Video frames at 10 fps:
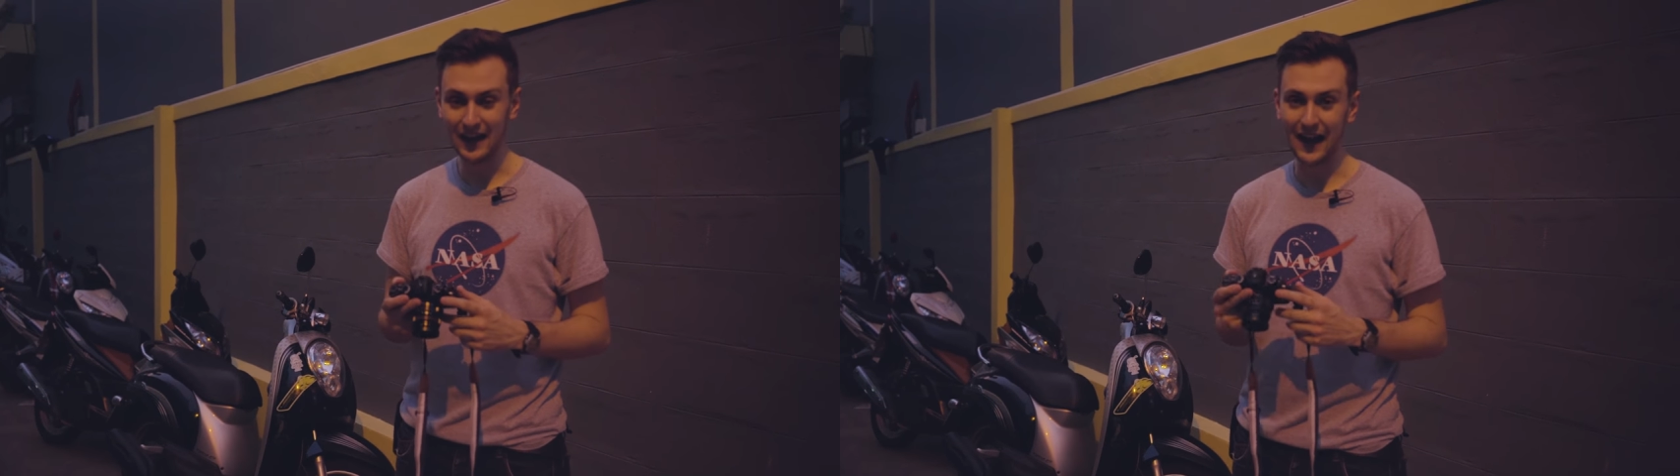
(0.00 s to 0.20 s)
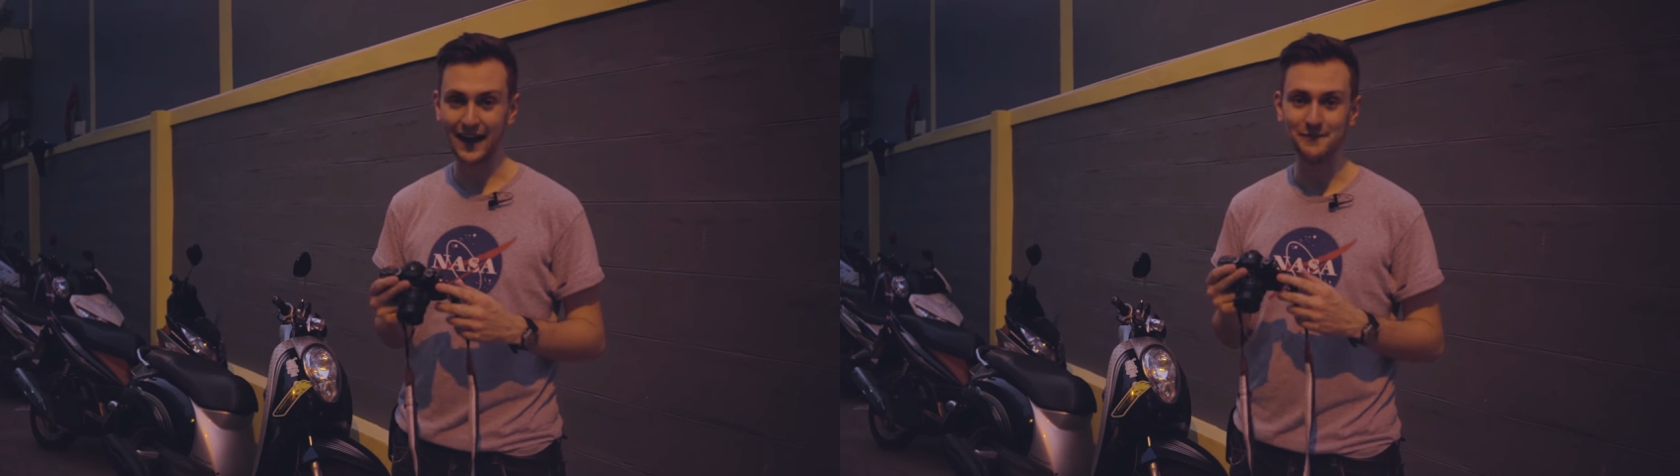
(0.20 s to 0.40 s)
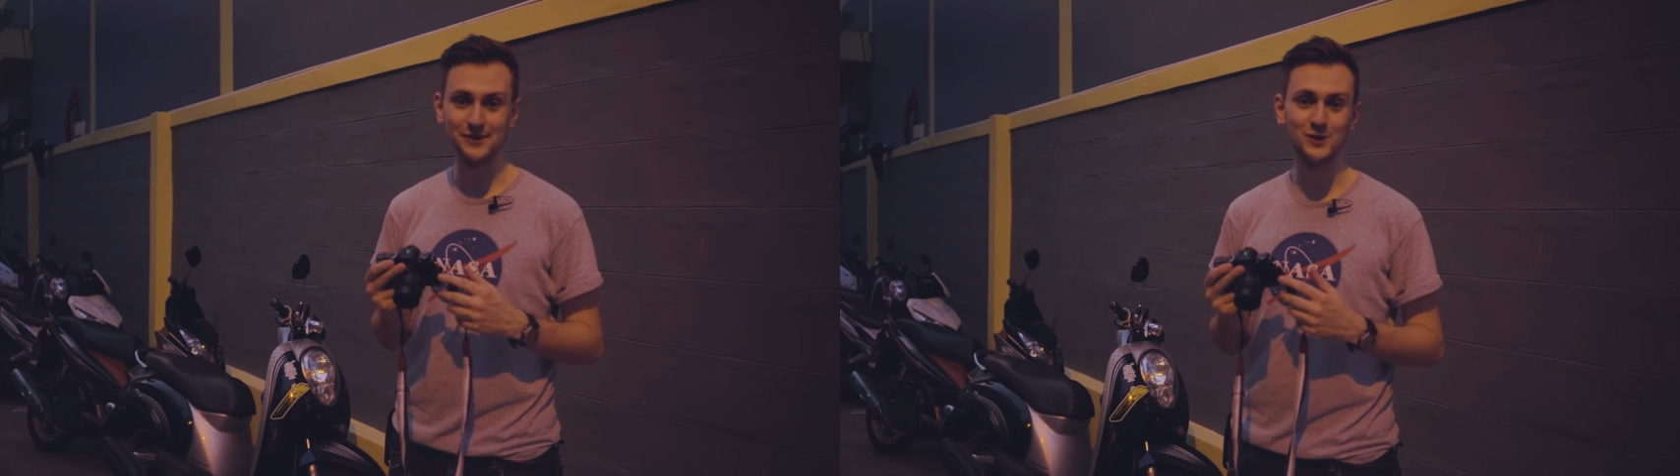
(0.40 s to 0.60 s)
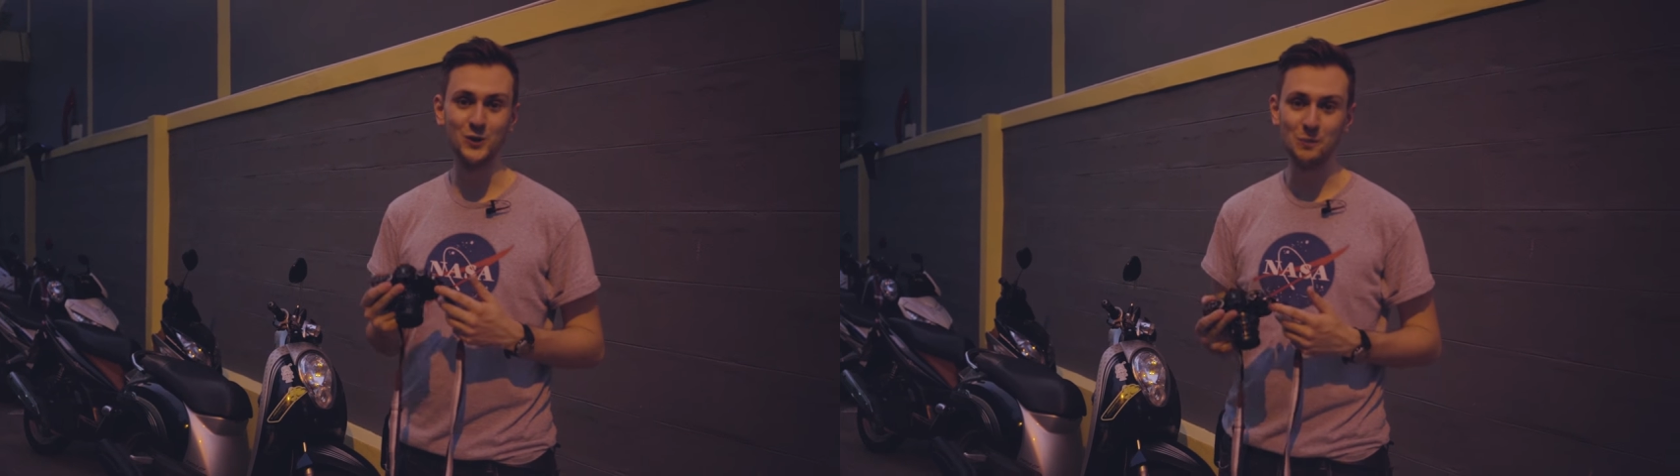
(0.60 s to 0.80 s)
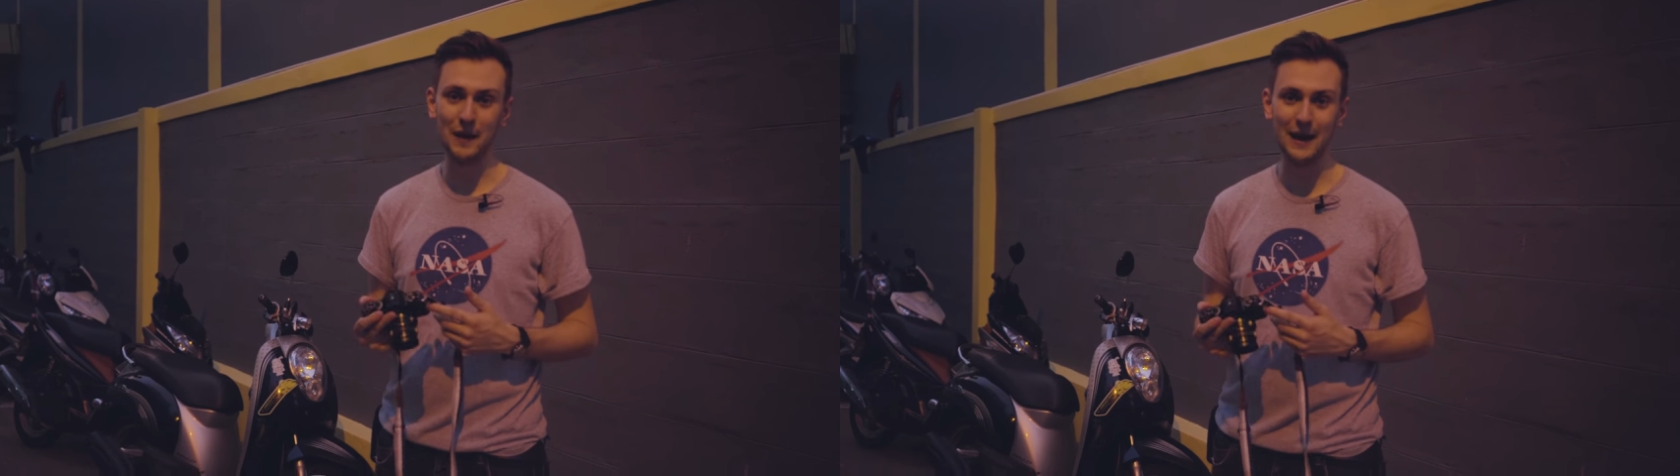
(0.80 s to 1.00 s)
I am
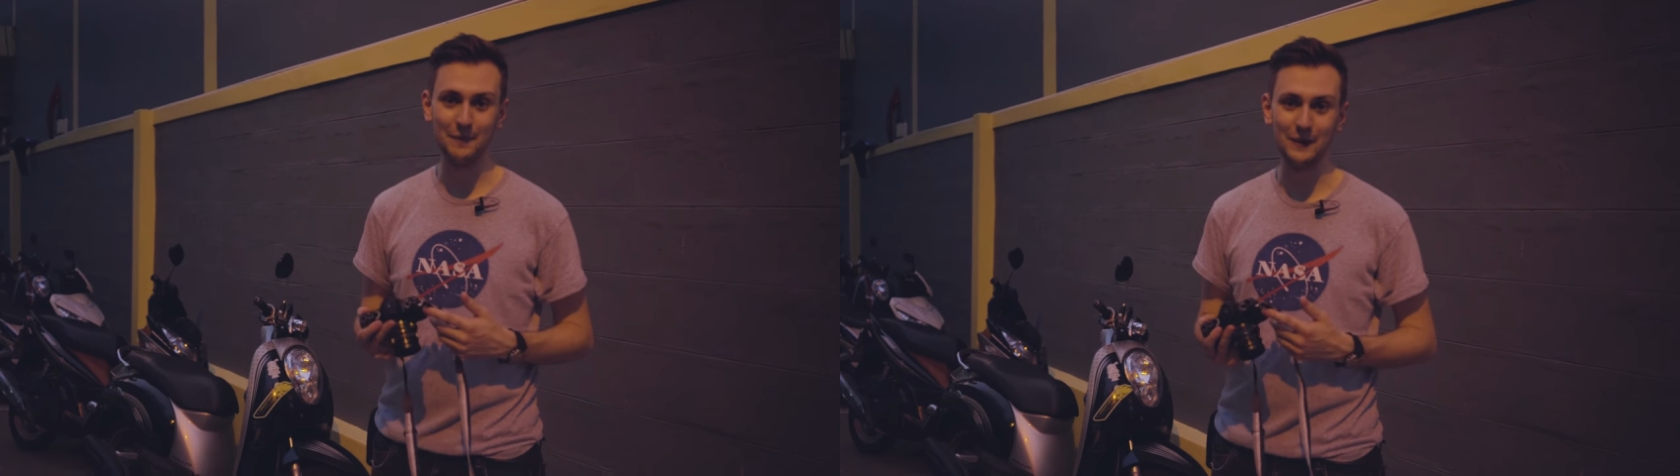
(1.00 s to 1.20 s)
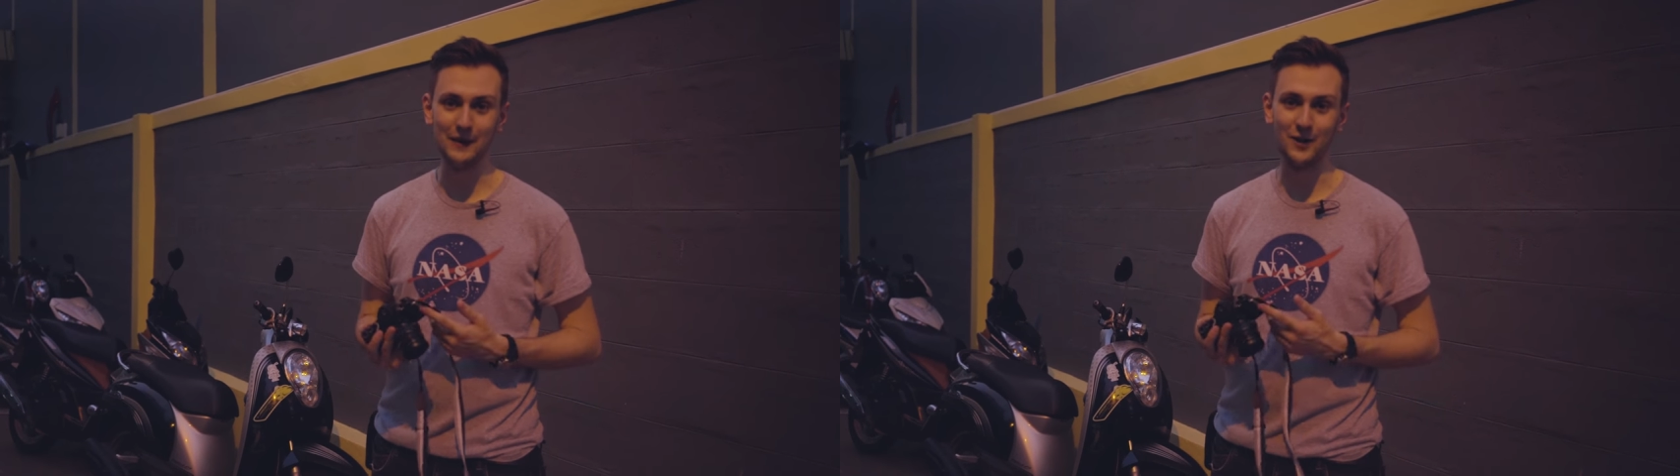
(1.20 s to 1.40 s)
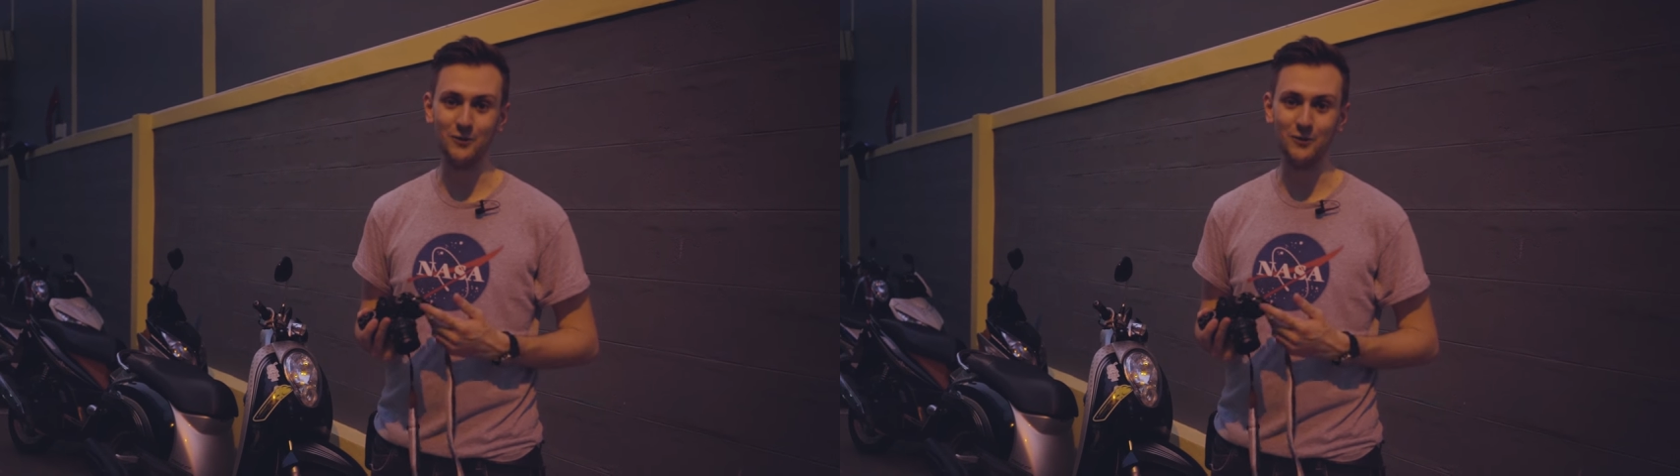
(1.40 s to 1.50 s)
super happy I